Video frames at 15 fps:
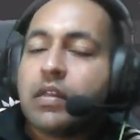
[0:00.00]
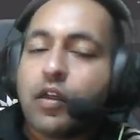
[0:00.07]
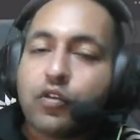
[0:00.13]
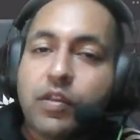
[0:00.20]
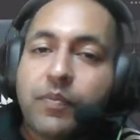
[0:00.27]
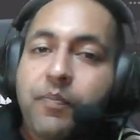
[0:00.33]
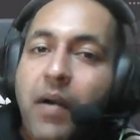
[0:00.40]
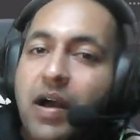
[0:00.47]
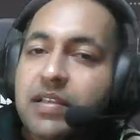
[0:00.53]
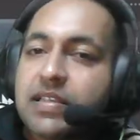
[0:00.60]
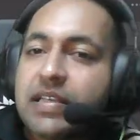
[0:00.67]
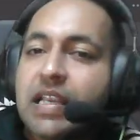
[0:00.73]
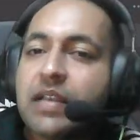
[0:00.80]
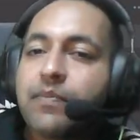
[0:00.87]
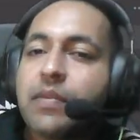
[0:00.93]
Now, the pass
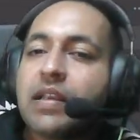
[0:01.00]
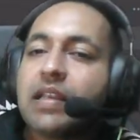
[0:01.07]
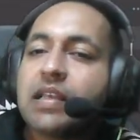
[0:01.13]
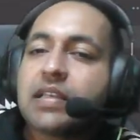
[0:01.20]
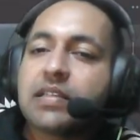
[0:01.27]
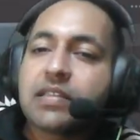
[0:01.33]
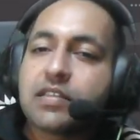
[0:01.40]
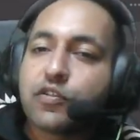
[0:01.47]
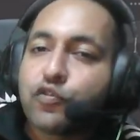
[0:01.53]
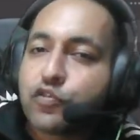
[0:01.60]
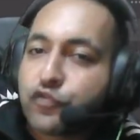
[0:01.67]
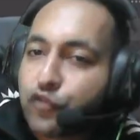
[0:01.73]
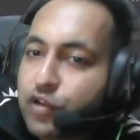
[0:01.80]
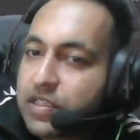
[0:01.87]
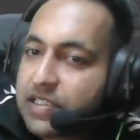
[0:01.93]
statement is
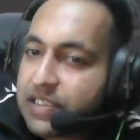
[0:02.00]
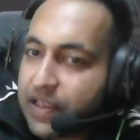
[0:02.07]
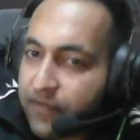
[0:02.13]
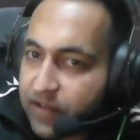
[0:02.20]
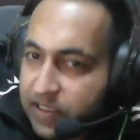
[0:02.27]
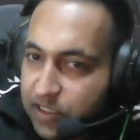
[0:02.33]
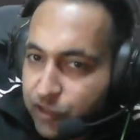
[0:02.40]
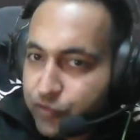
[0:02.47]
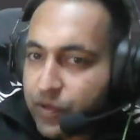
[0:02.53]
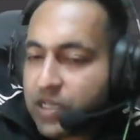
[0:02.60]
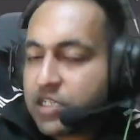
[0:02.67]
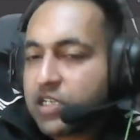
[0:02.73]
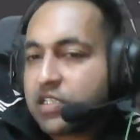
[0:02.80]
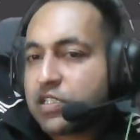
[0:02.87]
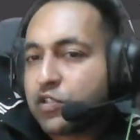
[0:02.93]
useful in several
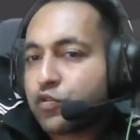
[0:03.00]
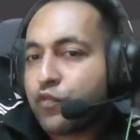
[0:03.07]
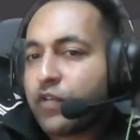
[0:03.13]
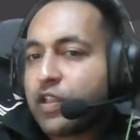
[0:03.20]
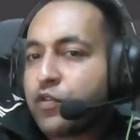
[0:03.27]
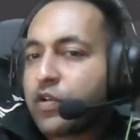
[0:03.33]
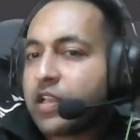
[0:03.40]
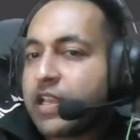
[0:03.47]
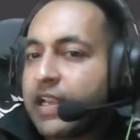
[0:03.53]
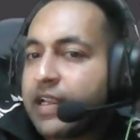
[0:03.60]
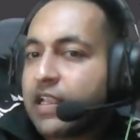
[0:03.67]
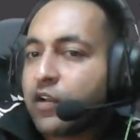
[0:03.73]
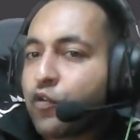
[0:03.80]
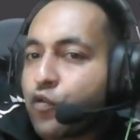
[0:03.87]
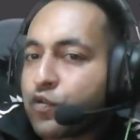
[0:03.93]
situations. So, when you are
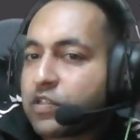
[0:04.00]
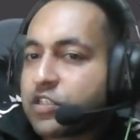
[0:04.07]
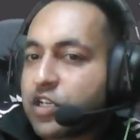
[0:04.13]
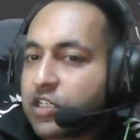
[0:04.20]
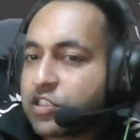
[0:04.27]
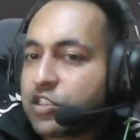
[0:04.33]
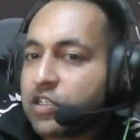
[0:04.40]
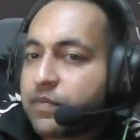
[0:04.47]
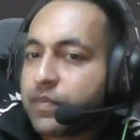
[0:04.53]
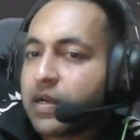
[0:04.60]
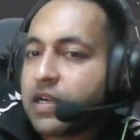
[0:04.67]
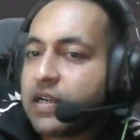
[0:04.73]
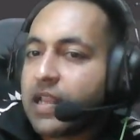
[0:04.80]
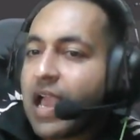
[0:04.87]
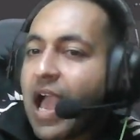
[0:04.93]
creating code structure
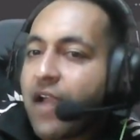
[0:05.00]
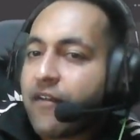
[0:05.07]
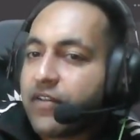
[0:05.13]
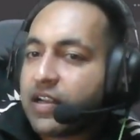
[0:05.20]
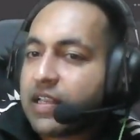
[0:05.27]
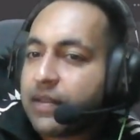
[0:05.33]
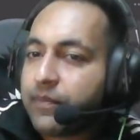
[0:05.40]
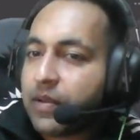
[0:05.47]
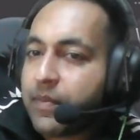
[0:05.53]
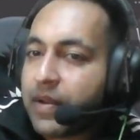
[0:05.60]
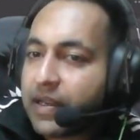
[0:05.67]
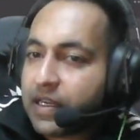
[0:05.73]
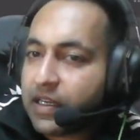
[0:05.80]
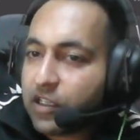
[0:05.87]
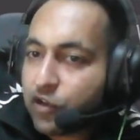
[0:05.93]
but haven't
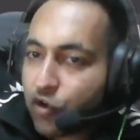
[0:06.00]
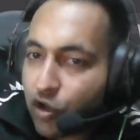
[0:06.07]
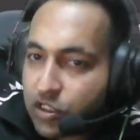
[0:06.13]
implemented the